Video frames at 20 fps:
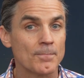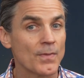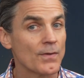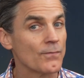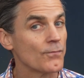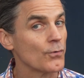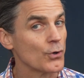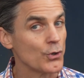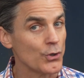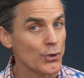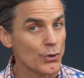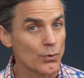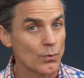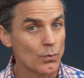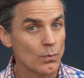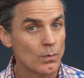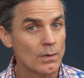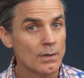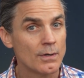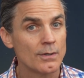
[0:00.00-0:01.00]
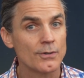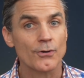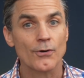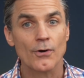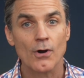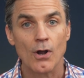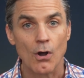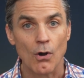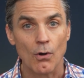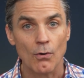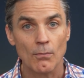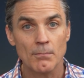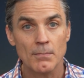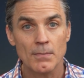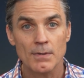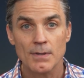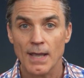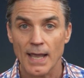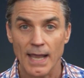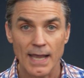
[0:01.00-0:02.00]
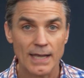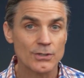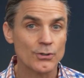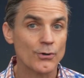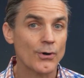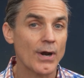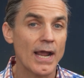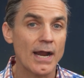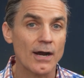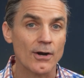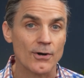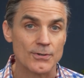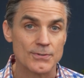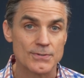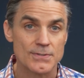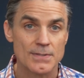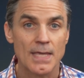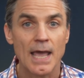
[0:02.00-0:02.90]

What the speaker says: for you, your home, and your heirs,